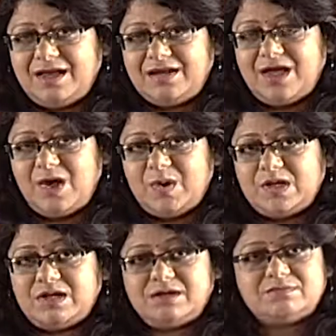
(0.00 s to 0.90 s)

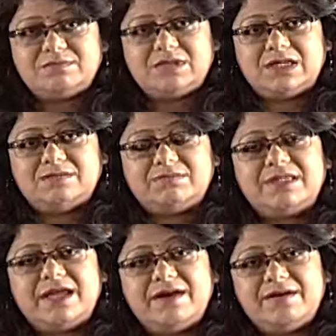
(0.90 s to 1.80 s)
Now,
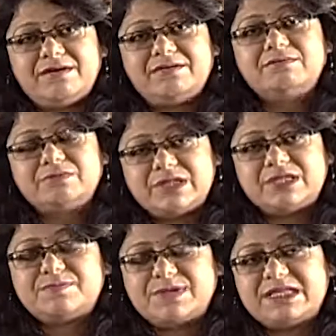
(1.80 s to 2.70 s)

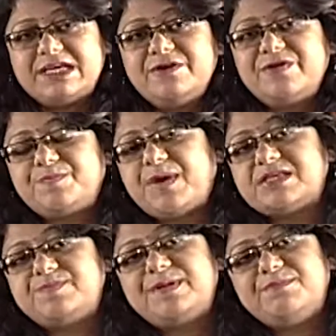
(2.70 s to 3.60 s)
it
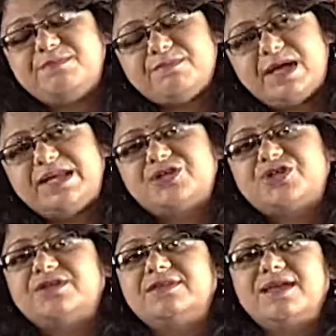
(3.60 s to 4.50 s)
must be
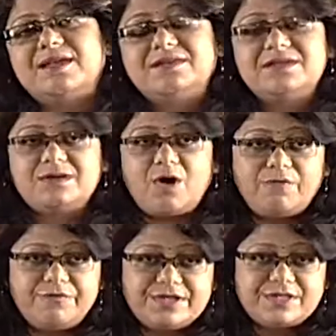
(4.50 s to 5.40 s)
mentioned that the
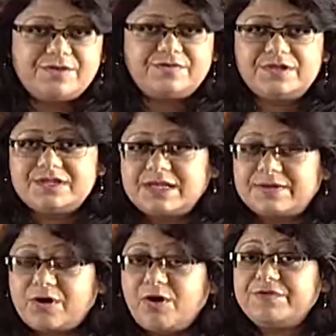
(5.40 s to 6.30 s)
office
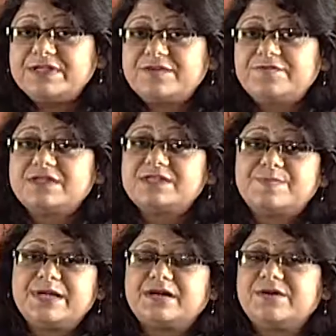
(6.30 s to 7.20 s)
of the
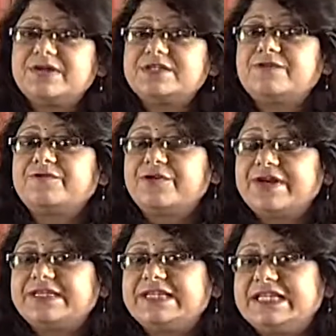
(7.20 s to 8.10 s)
speaker is of
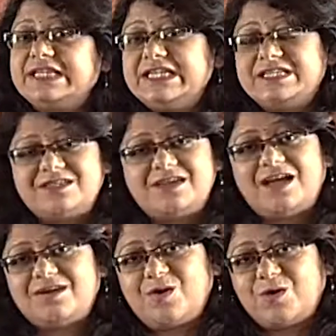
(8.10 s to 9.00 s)
great dignity
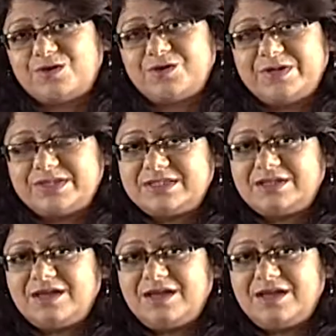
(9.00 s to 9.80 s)
and authority.